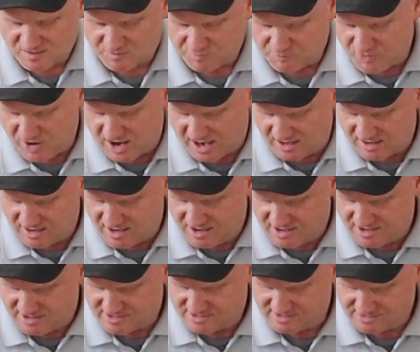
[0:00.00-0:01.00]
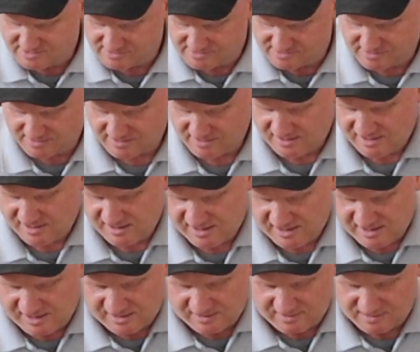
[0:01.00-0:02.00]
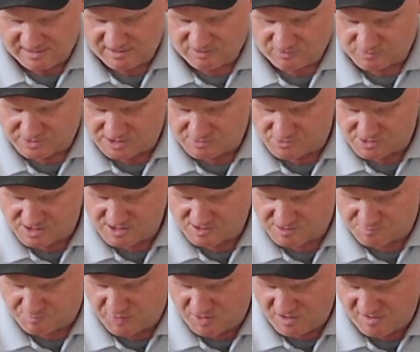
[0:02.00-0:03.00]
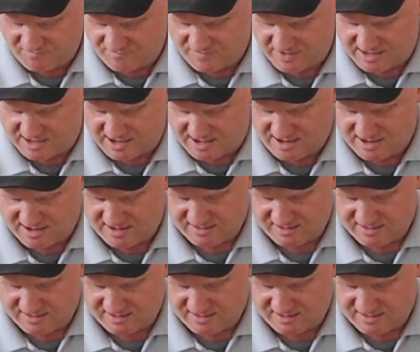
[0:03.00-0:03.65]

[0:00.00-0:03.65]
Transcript: spring, this would have worked perfectly.